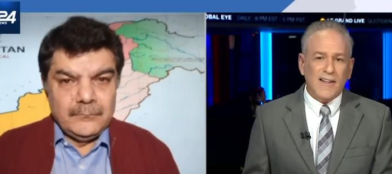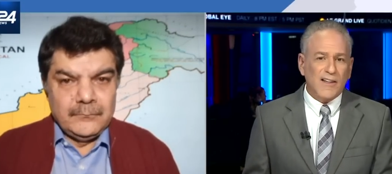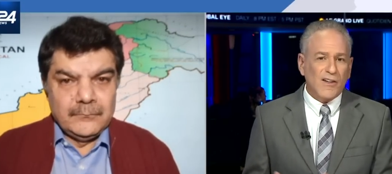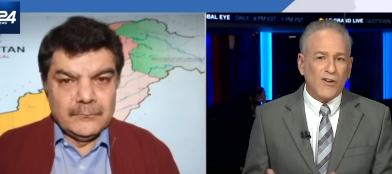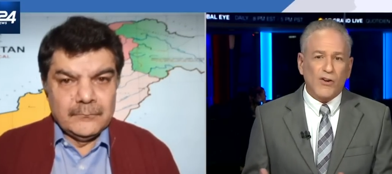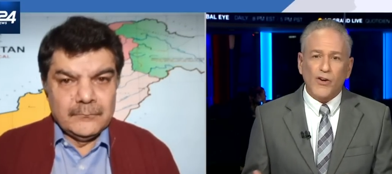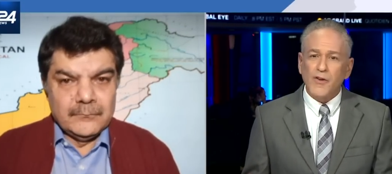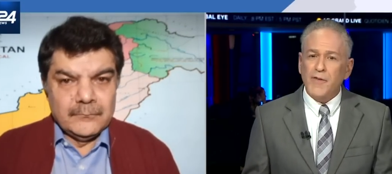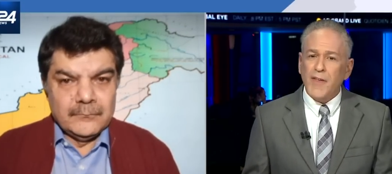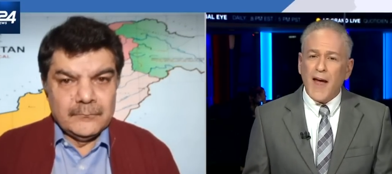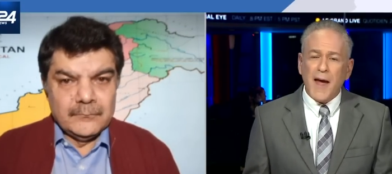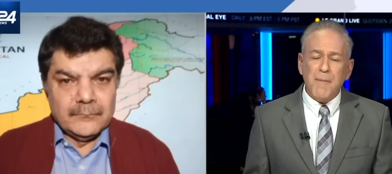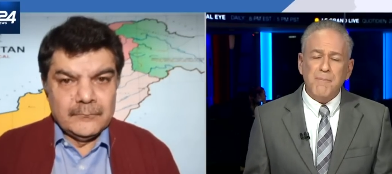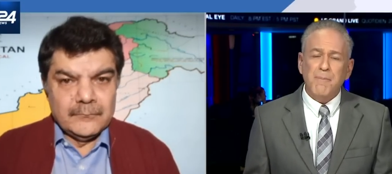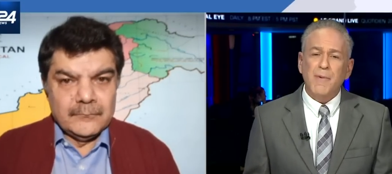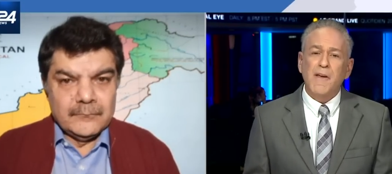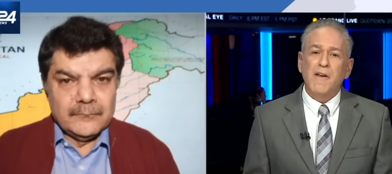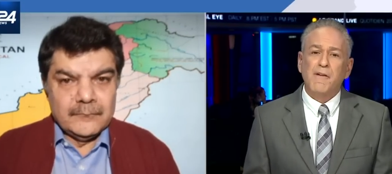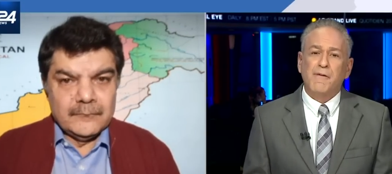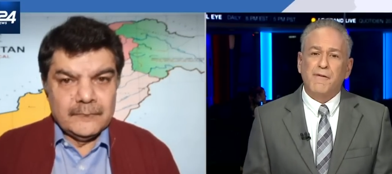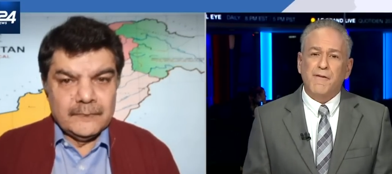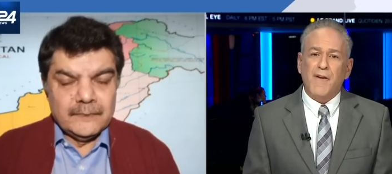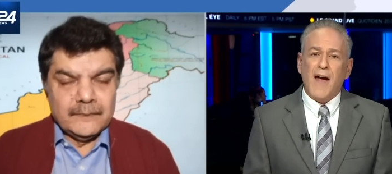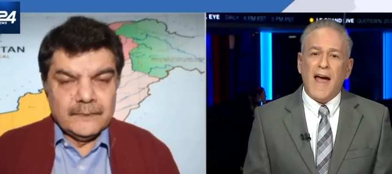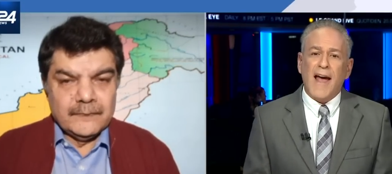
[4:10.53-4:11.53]
Speaker 1: could that be
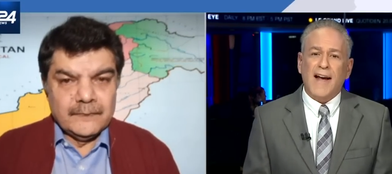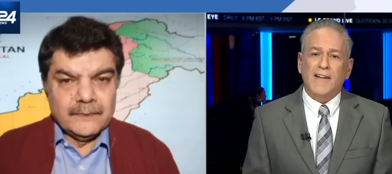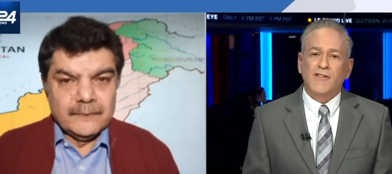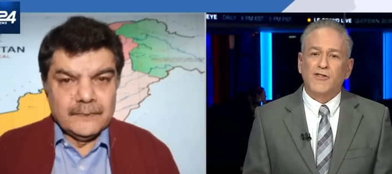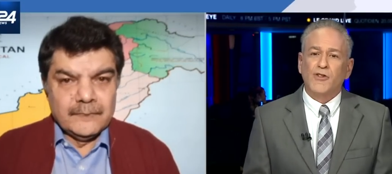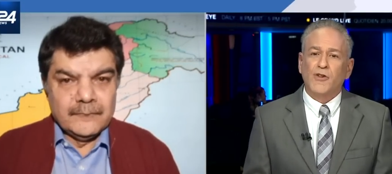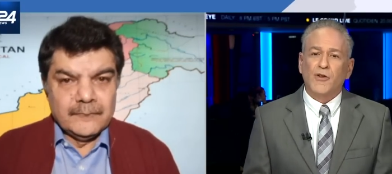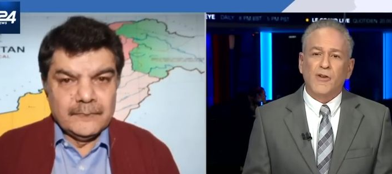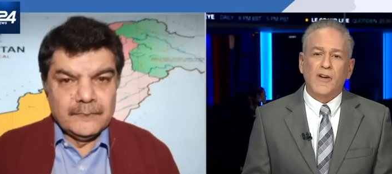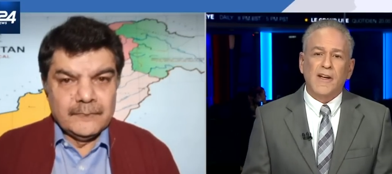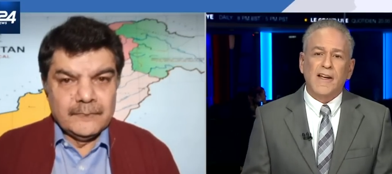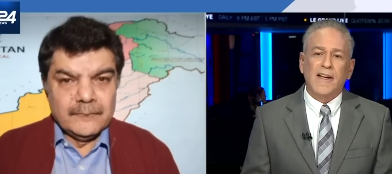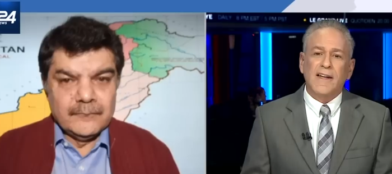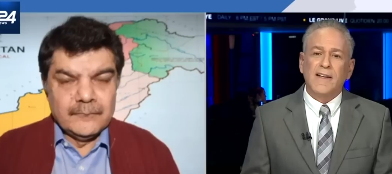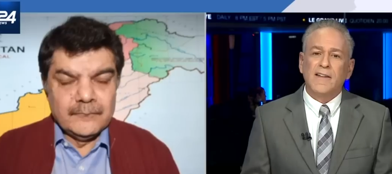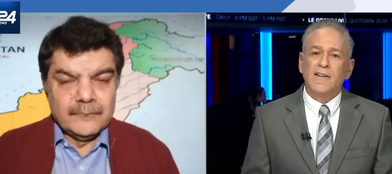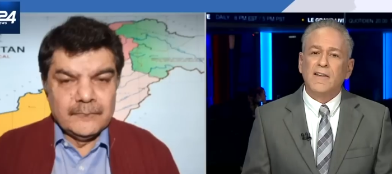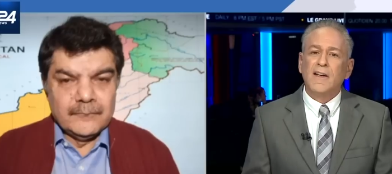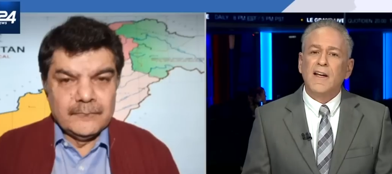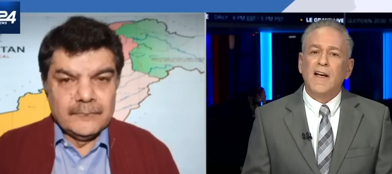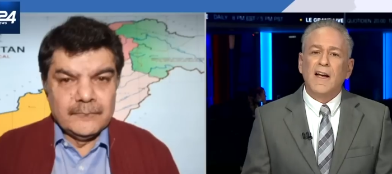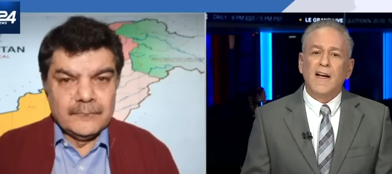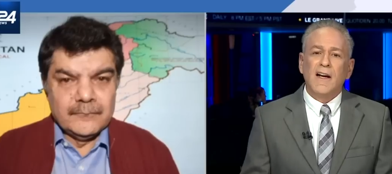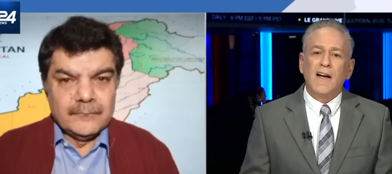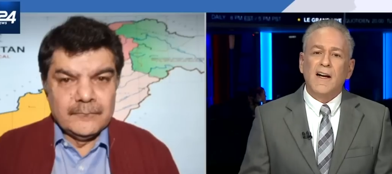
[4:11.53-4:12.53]
a factor
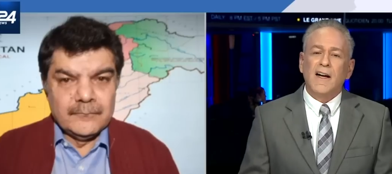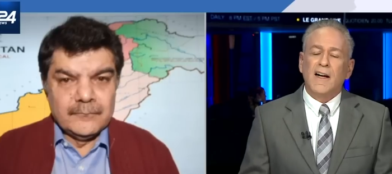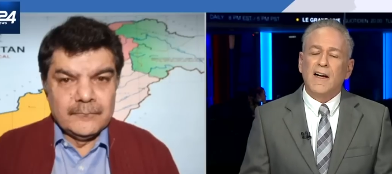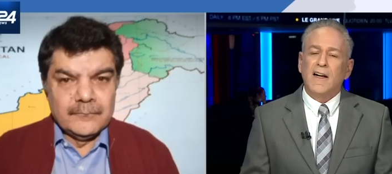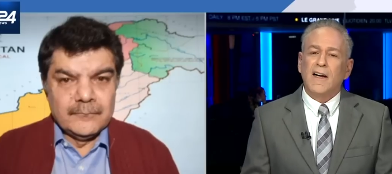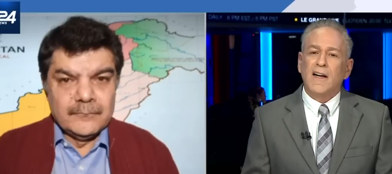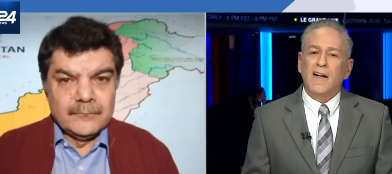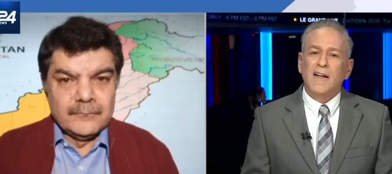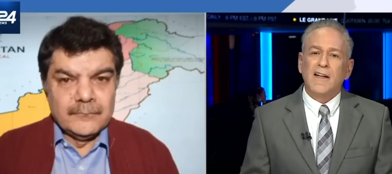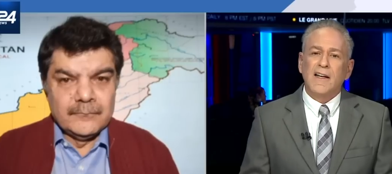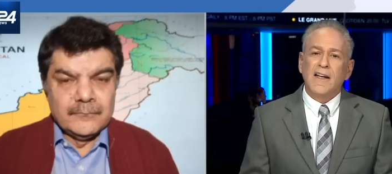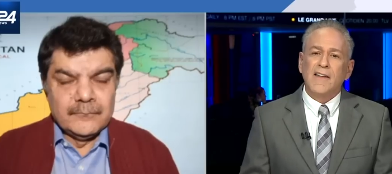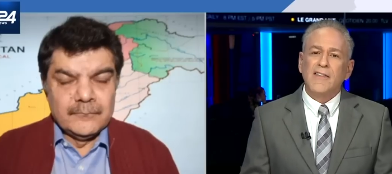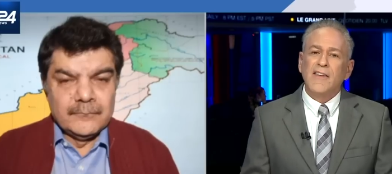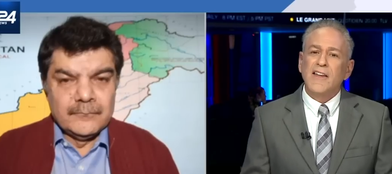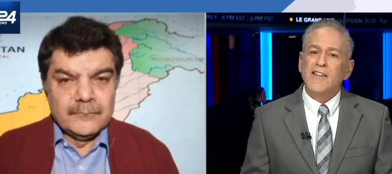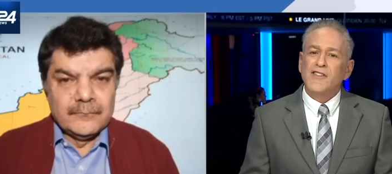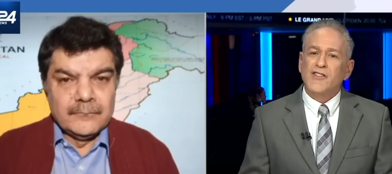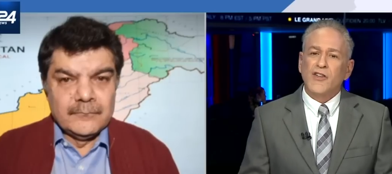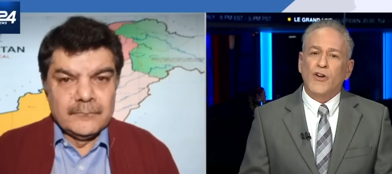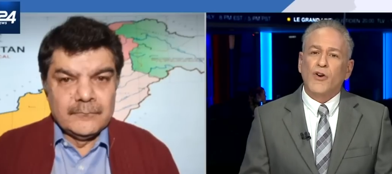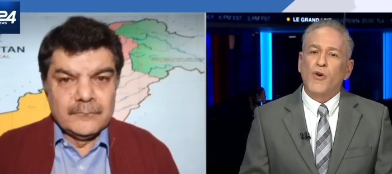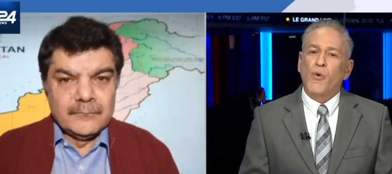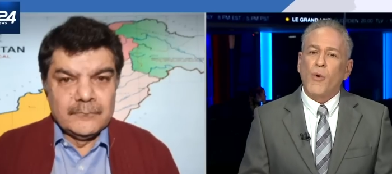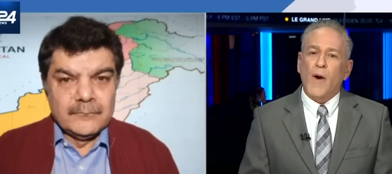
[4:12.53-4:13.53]
in
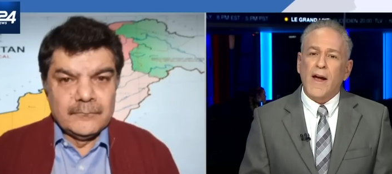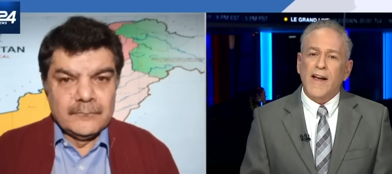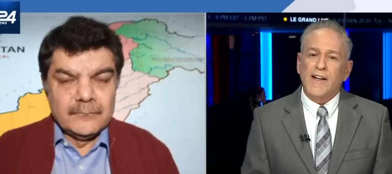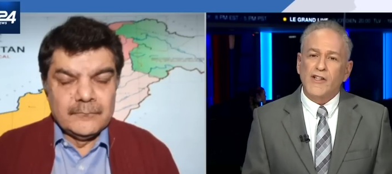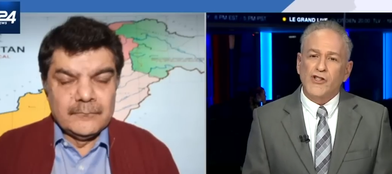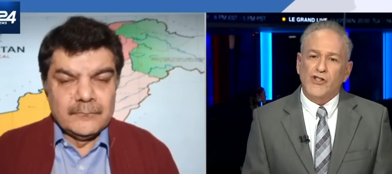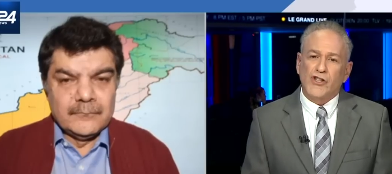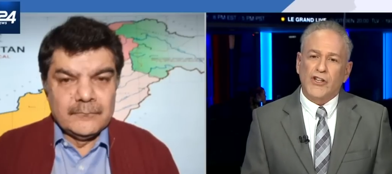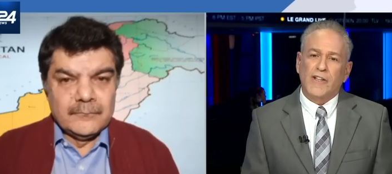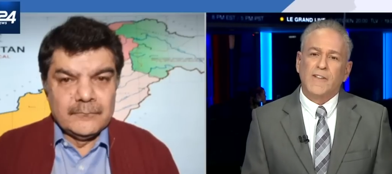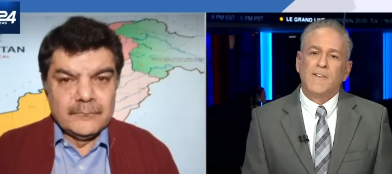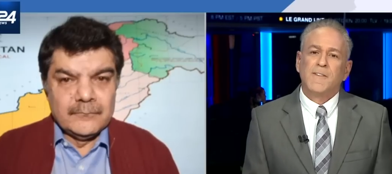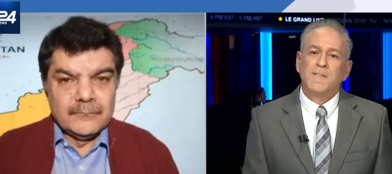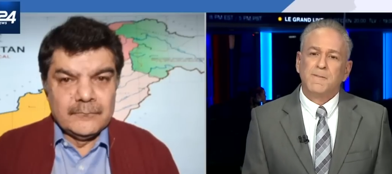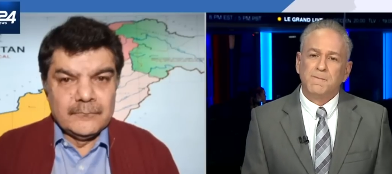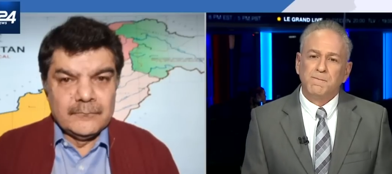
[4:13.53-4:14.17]
this equation?